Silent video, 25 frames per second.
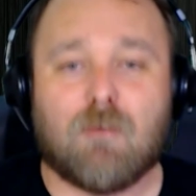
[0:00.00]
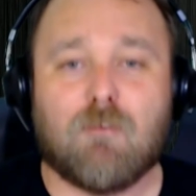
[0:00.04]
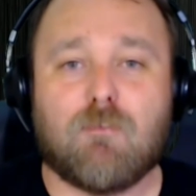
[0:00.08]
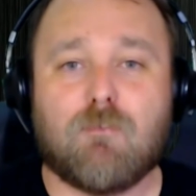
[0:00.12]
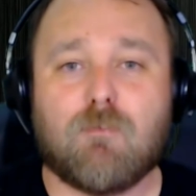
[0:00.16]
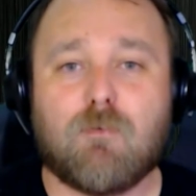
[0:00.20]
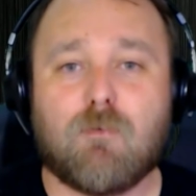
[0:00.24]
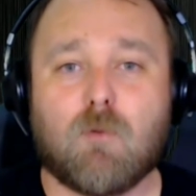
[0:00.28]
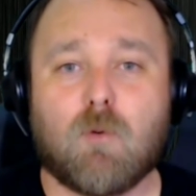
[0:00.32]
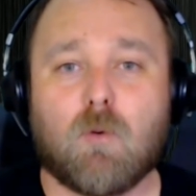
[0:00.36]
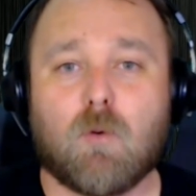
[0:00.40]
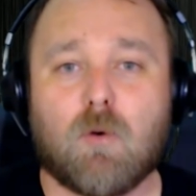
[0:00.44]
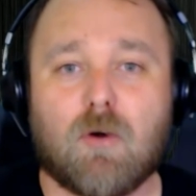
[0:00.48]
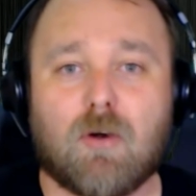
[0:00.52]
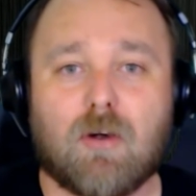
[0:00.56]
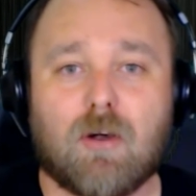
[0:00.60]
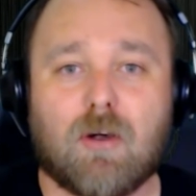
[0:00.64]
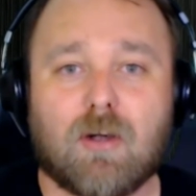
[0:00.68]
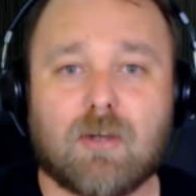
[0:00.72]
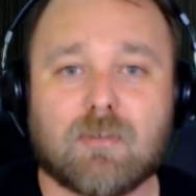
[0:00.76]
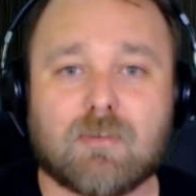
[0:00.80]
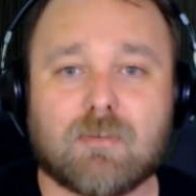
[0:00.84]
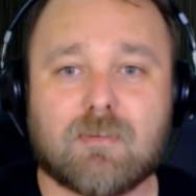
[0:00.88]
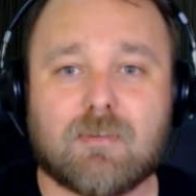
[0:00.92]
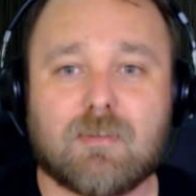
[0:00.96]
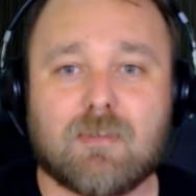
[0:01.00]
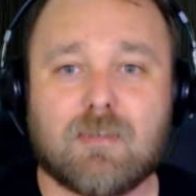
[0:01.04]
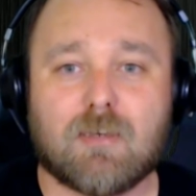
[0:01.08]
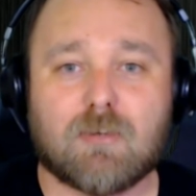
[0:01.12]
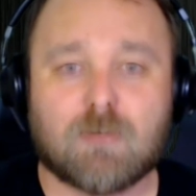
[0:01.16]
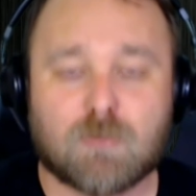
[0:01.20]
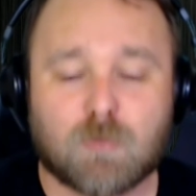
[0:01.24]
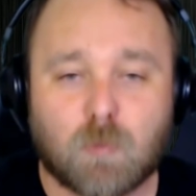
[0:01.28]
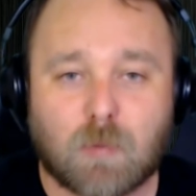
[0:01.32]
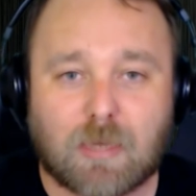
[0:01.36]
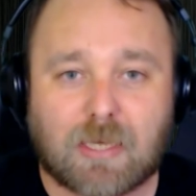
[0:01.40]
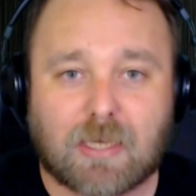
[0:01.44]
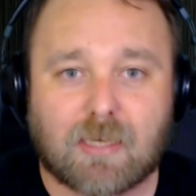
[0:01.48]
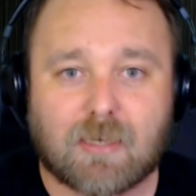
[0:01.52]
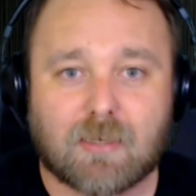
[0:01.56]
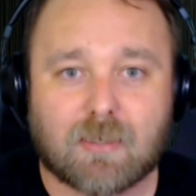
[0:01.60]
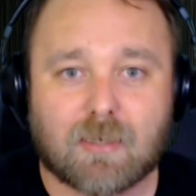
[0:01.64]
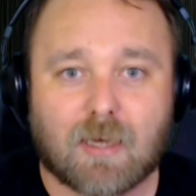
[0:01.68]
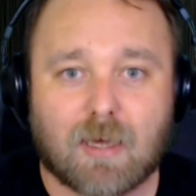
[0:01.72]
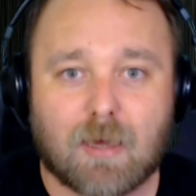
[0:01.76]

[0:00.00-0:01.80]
for this week.